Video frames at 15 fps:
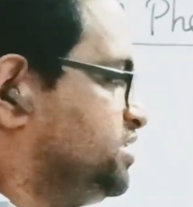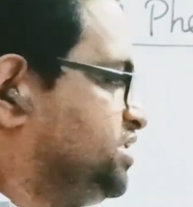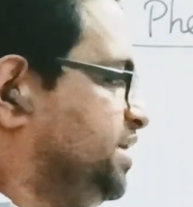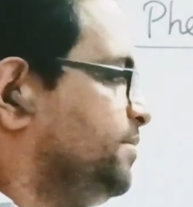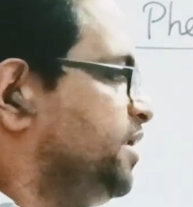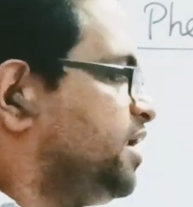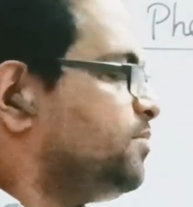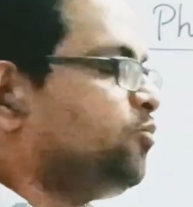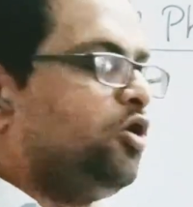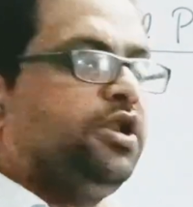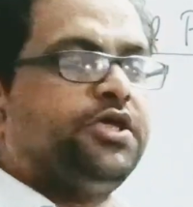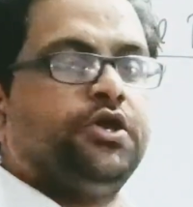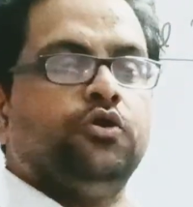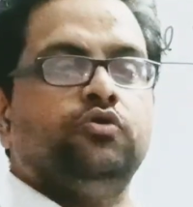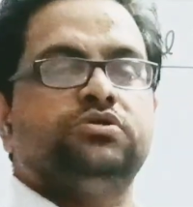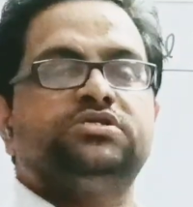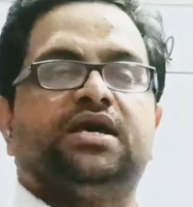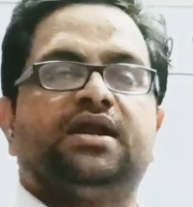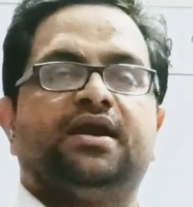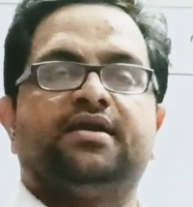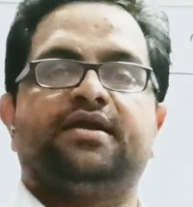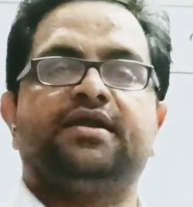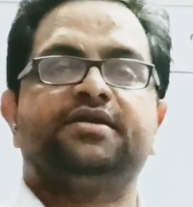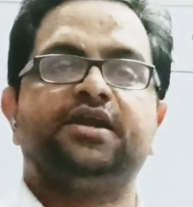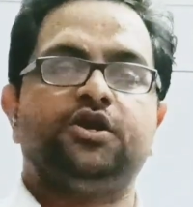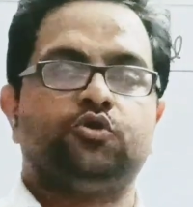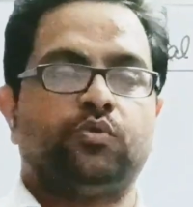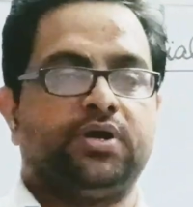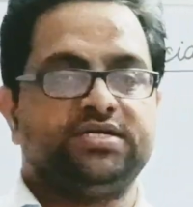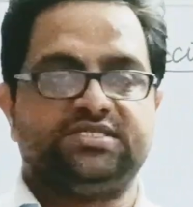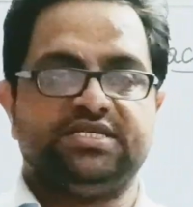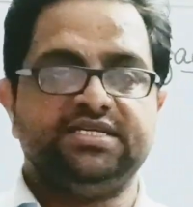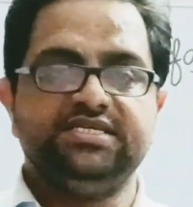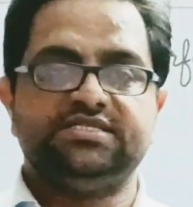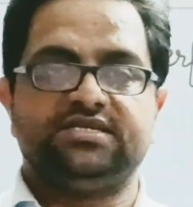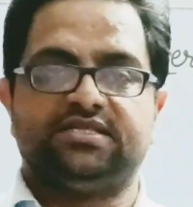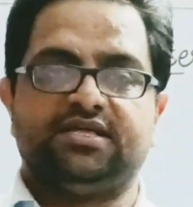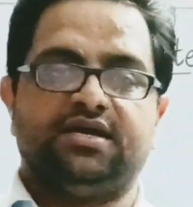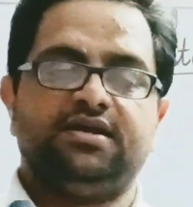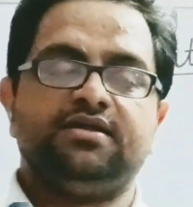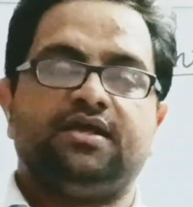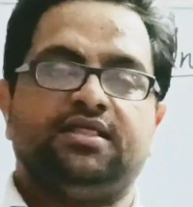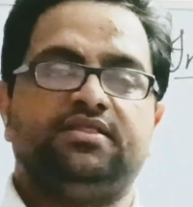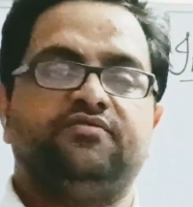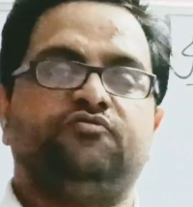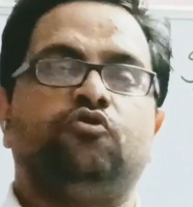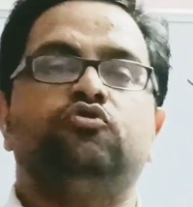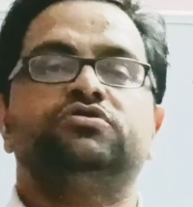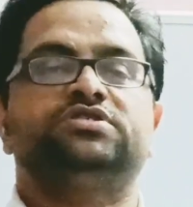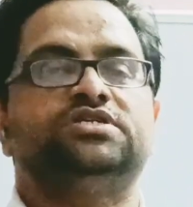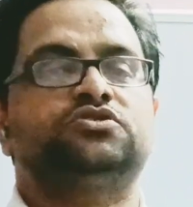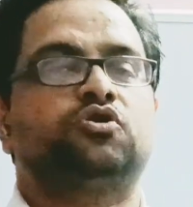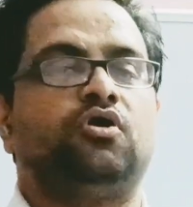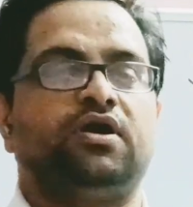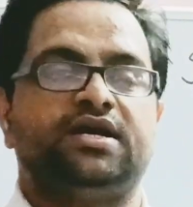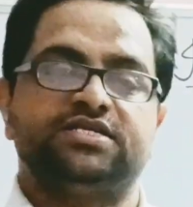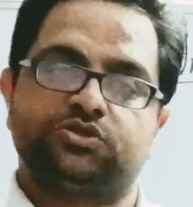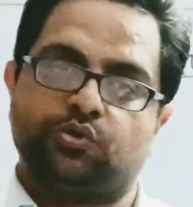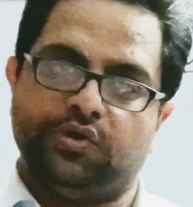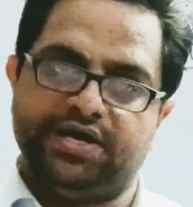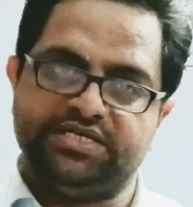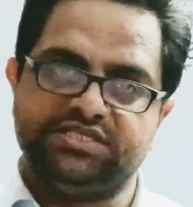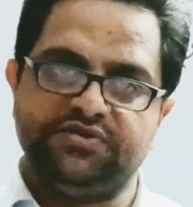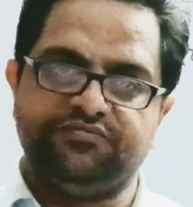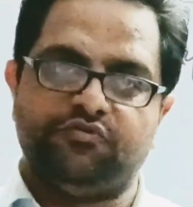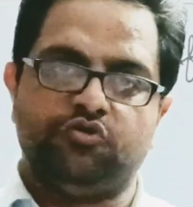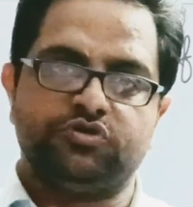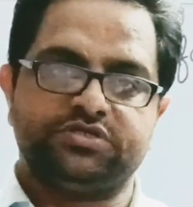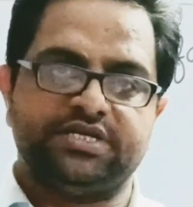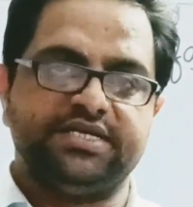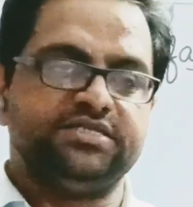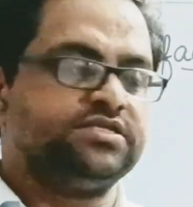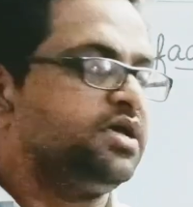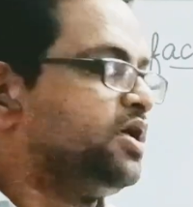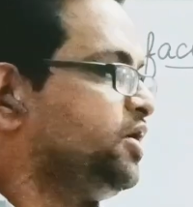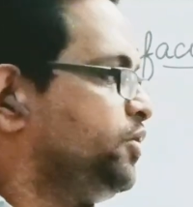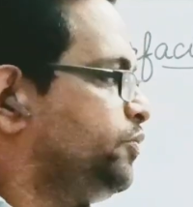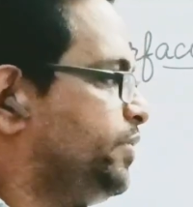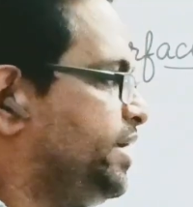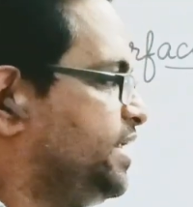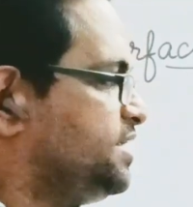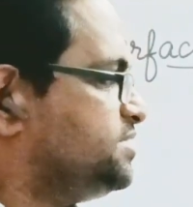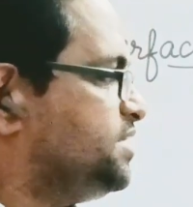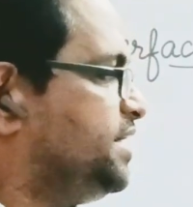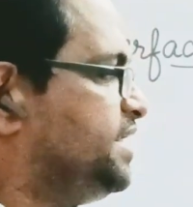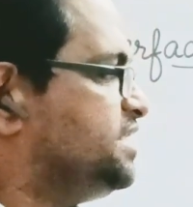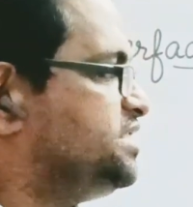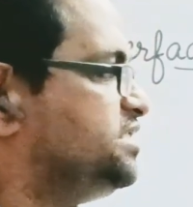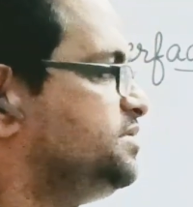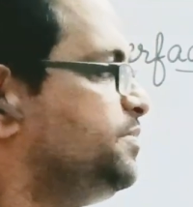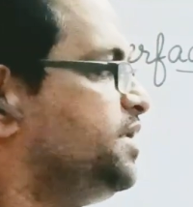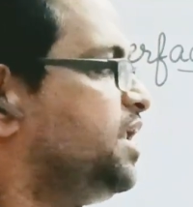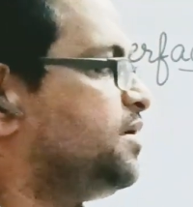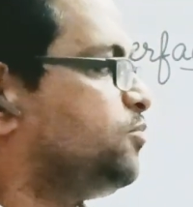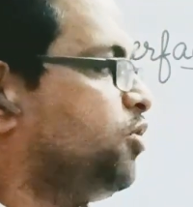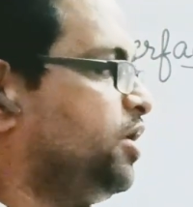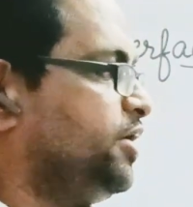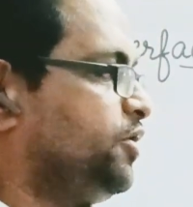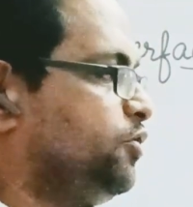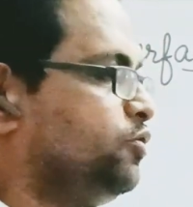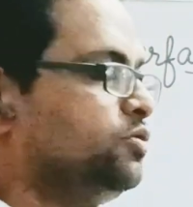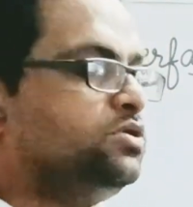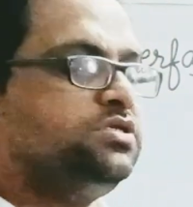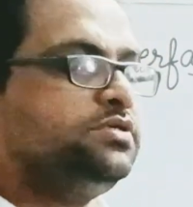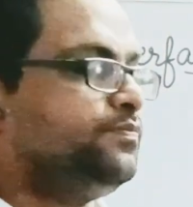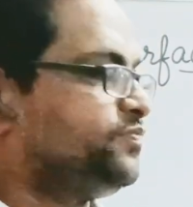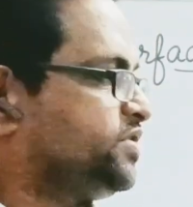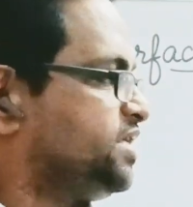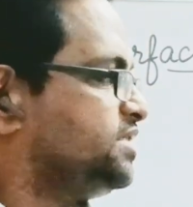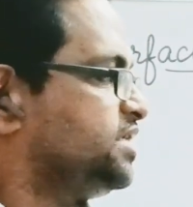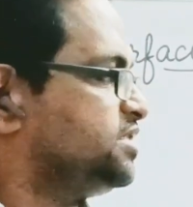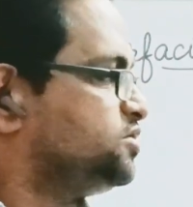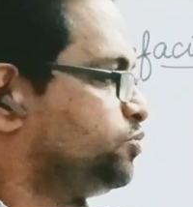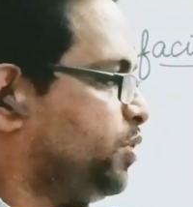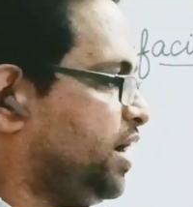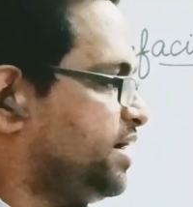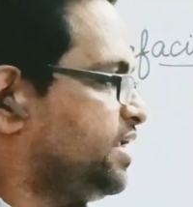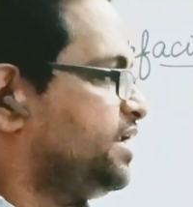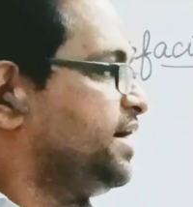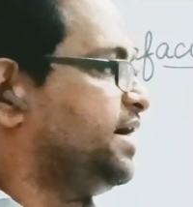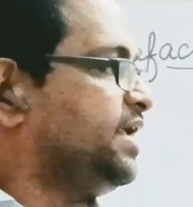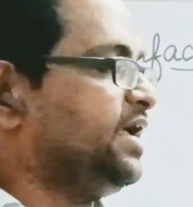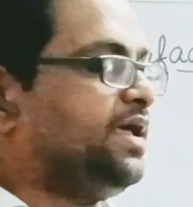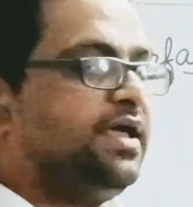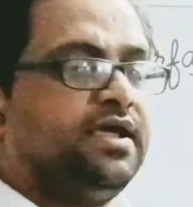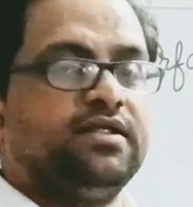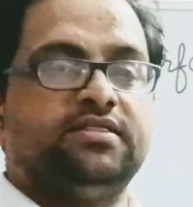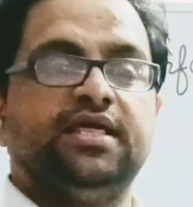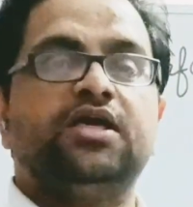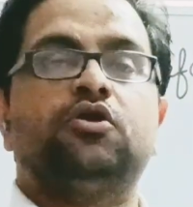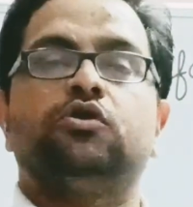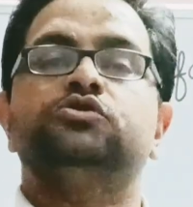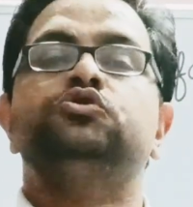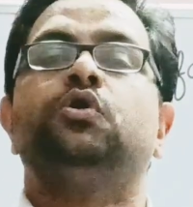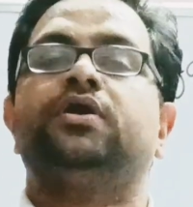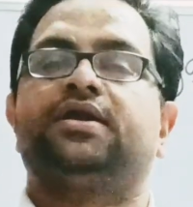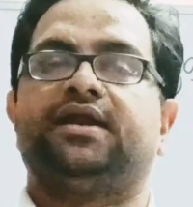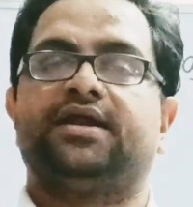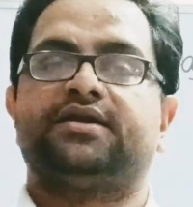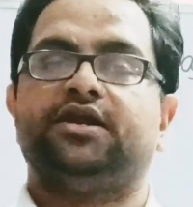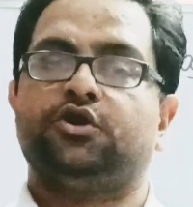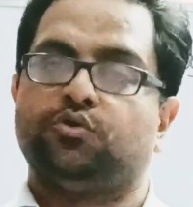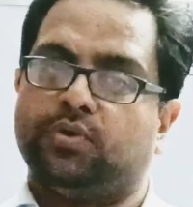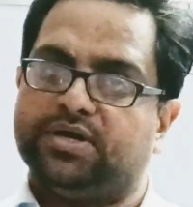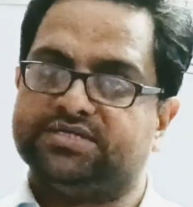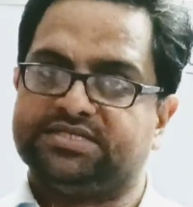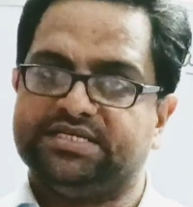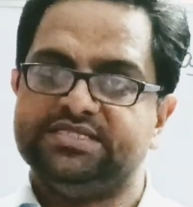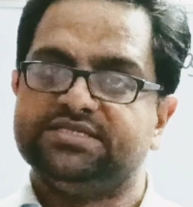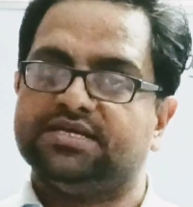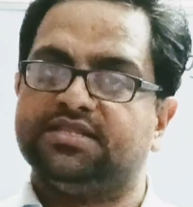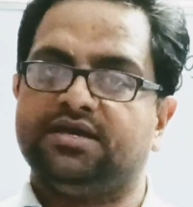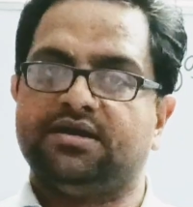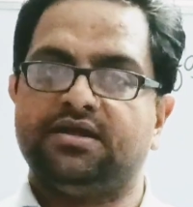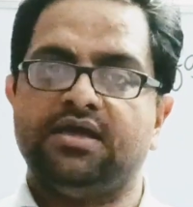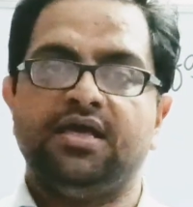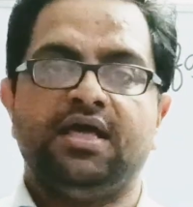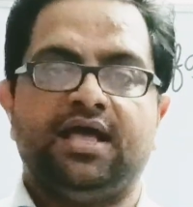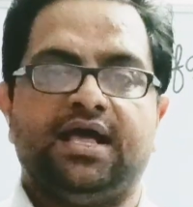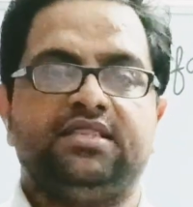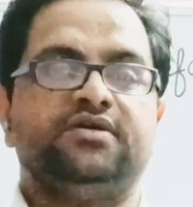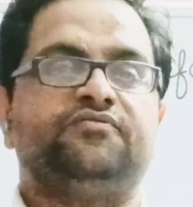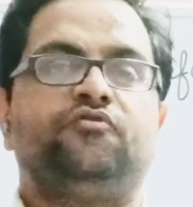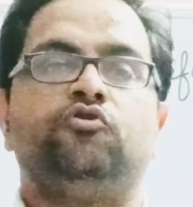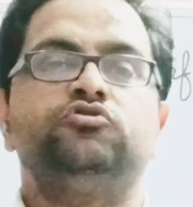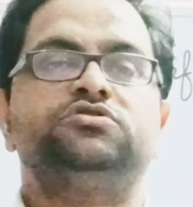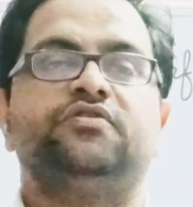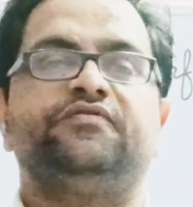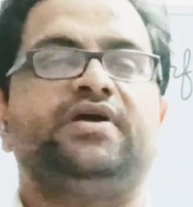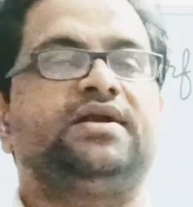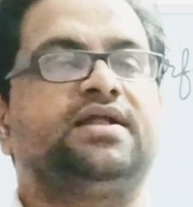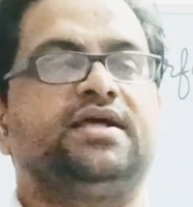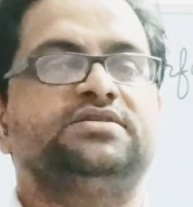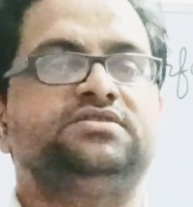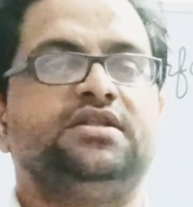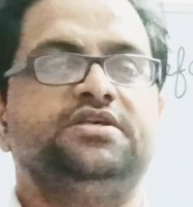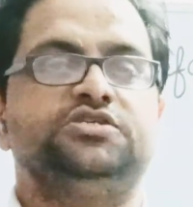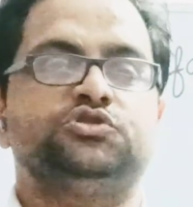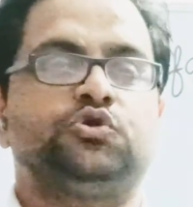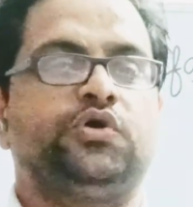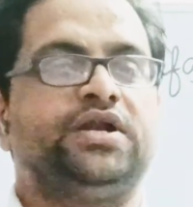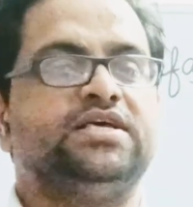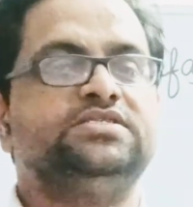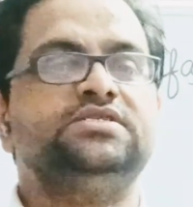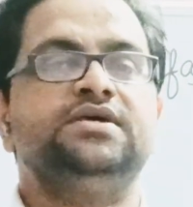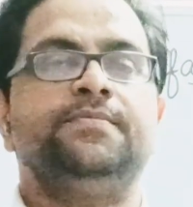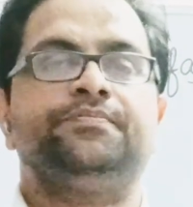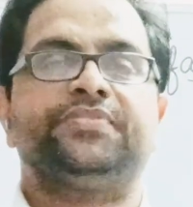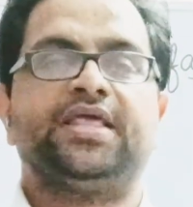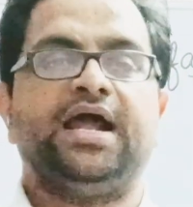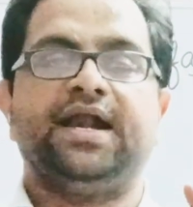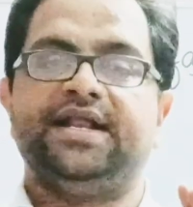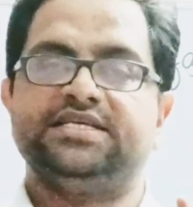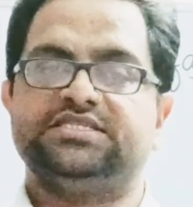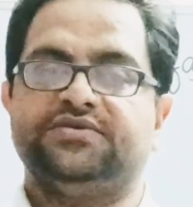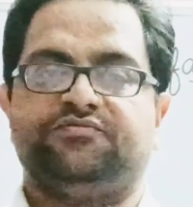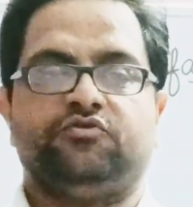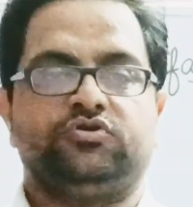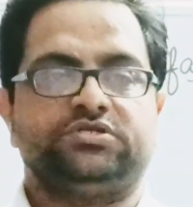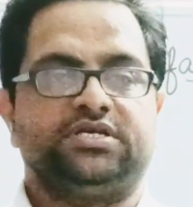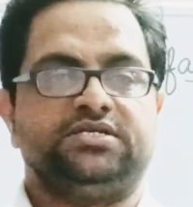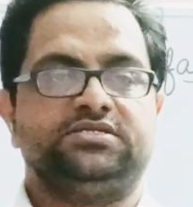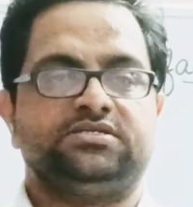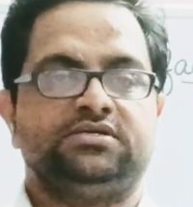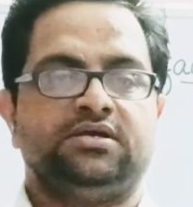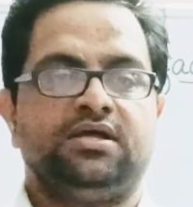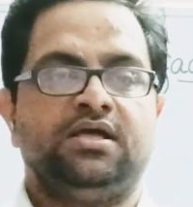similar molecules are attracted towards each other and the force is called as cohesive forces, whereas the dissimilar molecules such as water and air, they are also attracted towards each other and the force of attraction is known as adhesive forces.